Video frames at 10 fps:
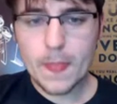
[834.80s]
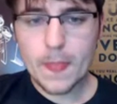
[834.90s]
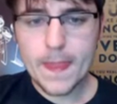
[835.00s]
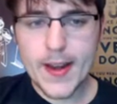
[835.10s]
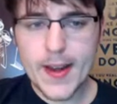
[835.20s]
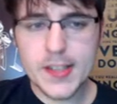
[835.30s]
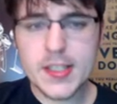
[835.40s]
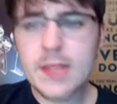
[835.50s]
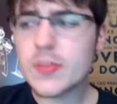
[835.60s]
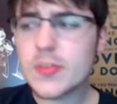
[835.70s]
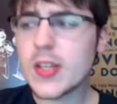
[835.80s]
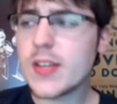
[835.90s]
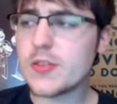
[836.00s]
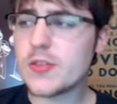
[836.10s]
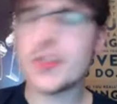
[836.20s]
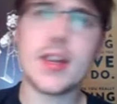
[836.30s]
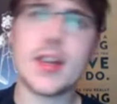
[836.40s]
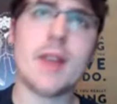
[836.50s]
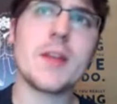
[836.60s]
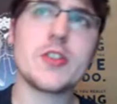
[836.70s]
And it seems interesting. I'm
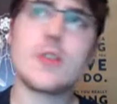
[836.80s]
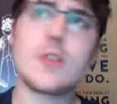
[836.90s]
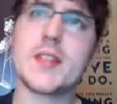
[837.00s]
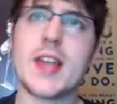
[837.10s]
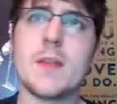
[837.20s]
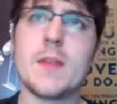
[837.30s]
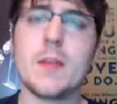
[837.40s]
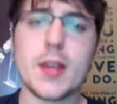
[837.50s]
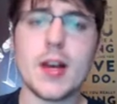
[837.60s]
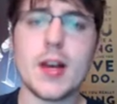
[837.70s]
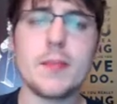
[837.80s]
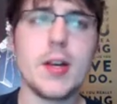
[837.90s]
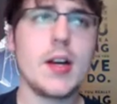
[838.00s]
not sure if it's a game I'll pick up.